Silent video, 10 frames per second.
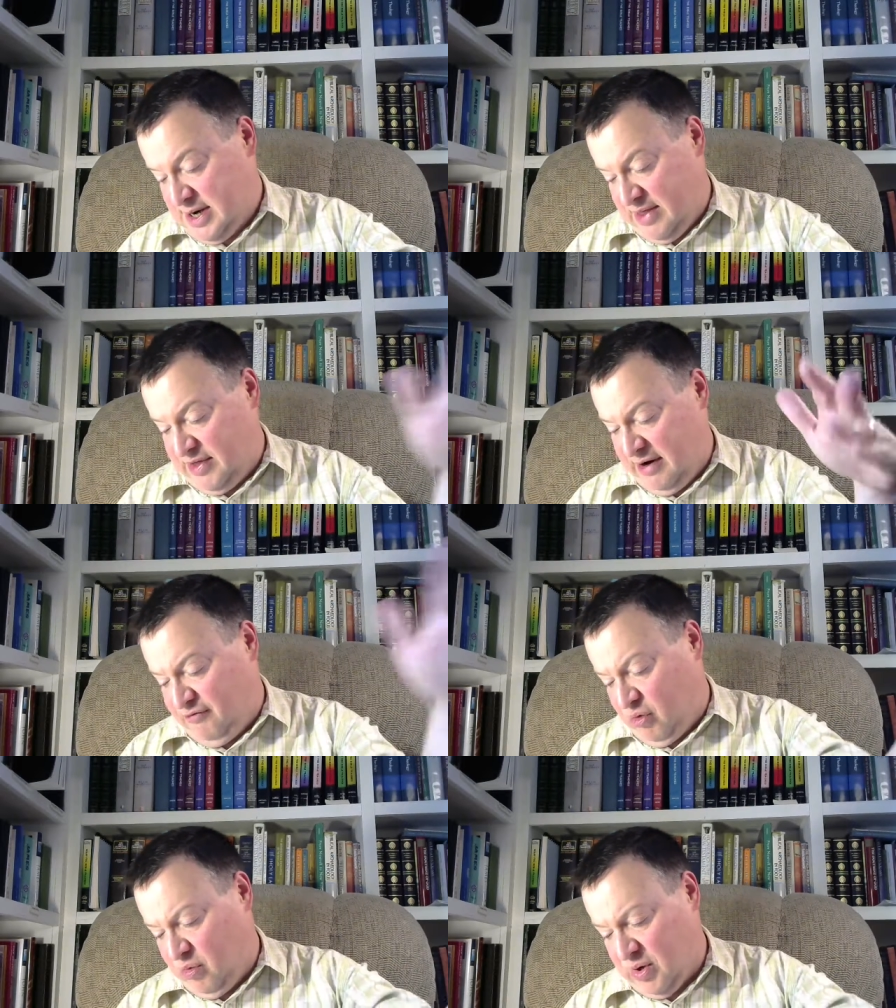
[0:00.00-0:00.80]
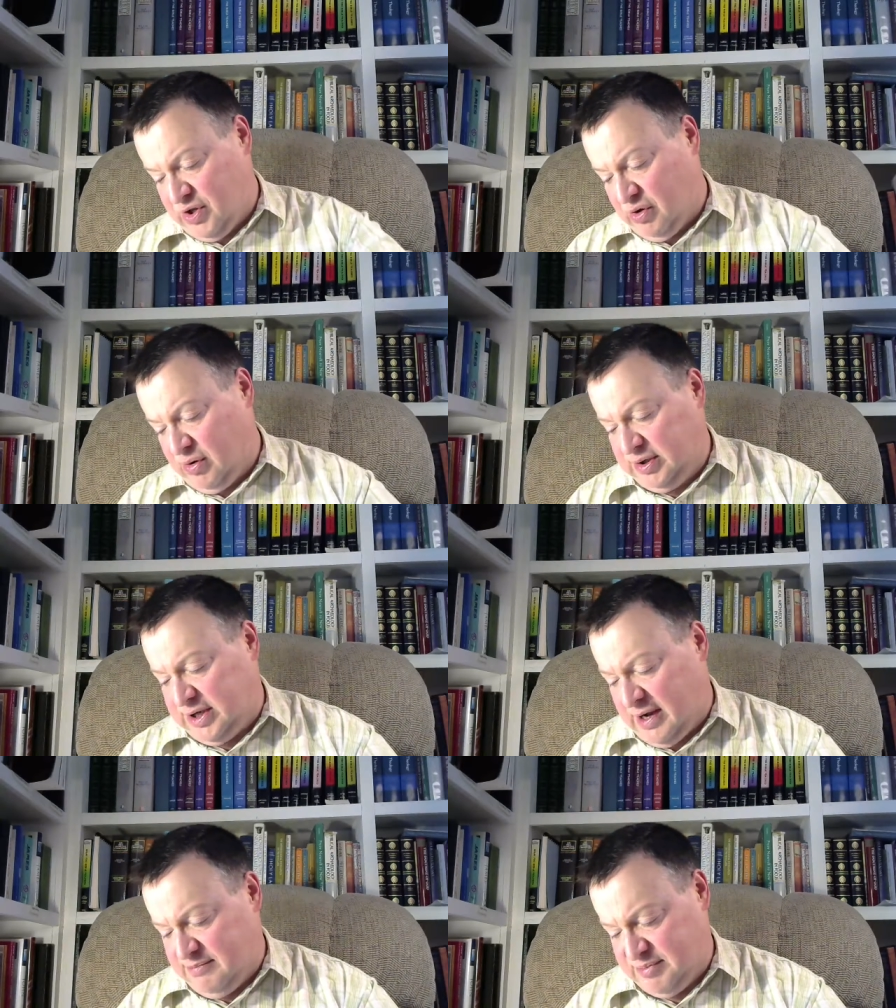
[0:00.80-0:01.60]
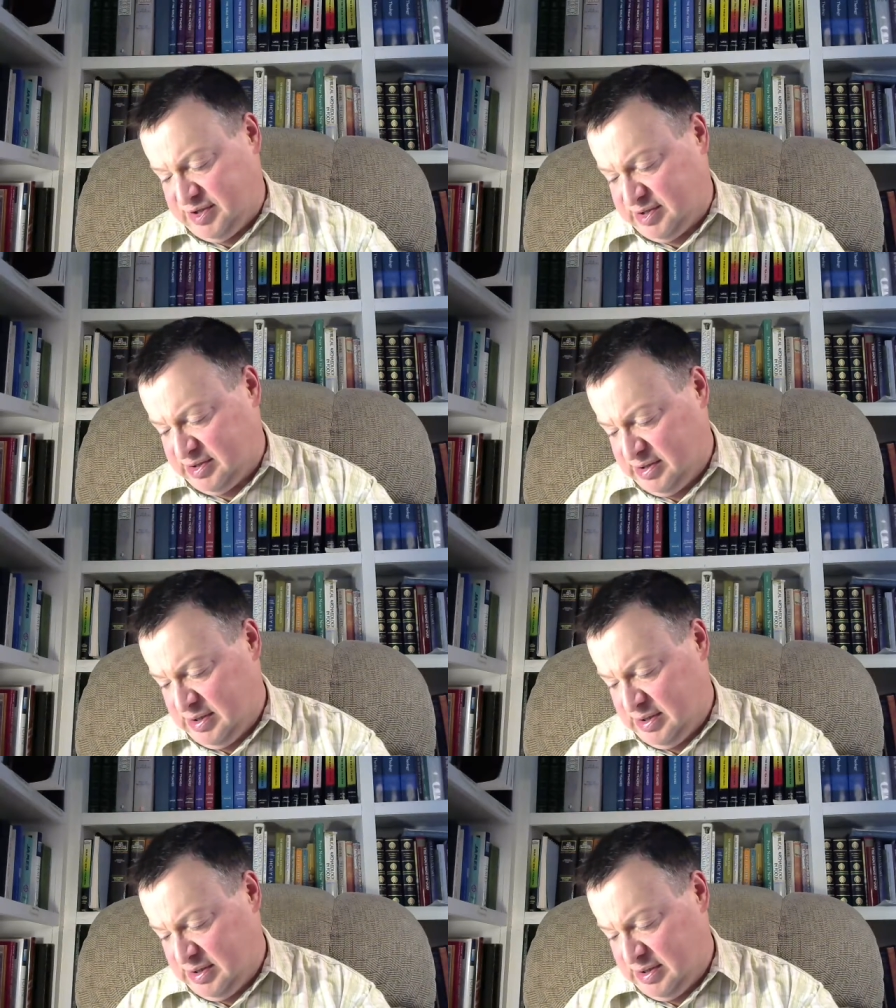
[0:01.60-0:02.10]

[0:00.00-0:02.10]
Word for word: And therefore, when the Lord comes,